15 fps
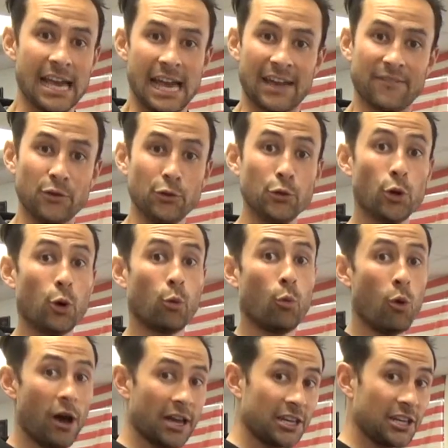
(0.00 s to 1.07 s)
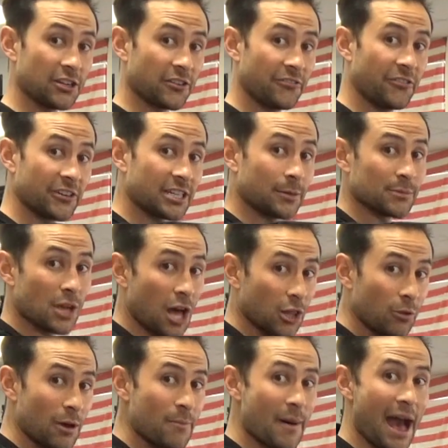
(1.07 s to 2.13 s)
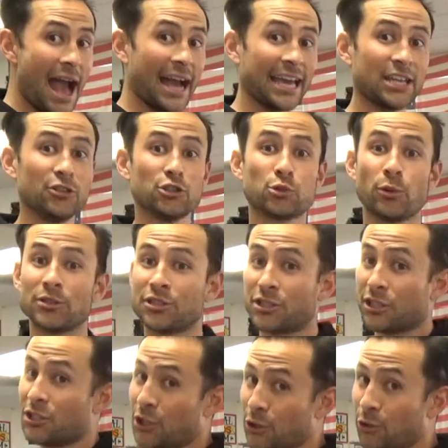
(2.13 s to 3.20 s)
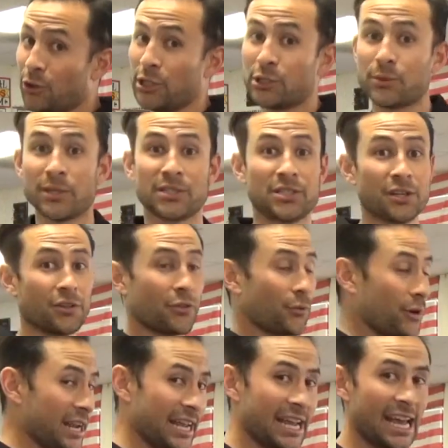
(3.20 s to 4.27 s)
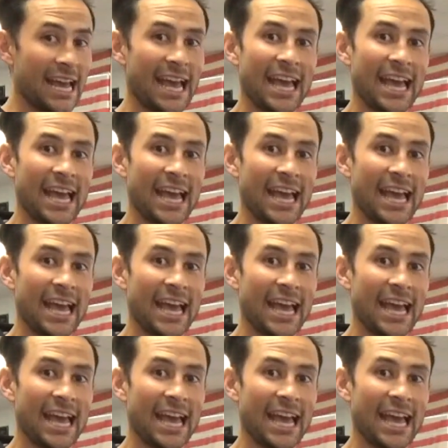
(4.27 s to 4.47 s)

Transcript: If you do a 1 and your foot comes all the way back and you switch to 2 and you switch to 3,